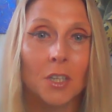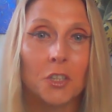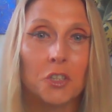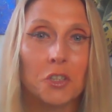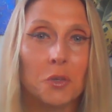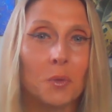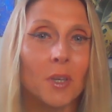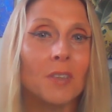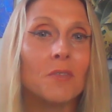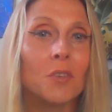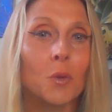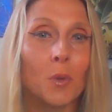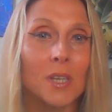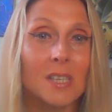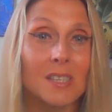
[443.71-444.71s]
you
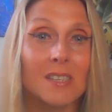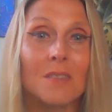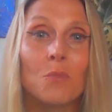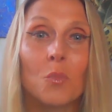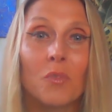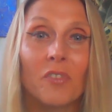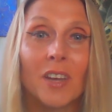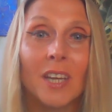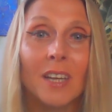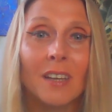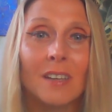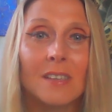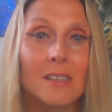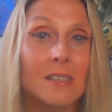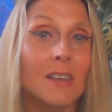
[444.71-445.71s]
influence
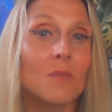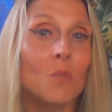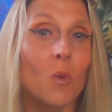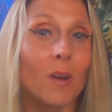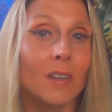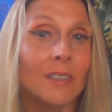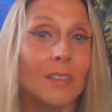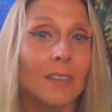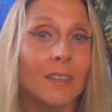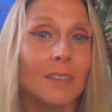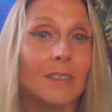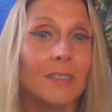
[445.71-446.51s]
something, someone,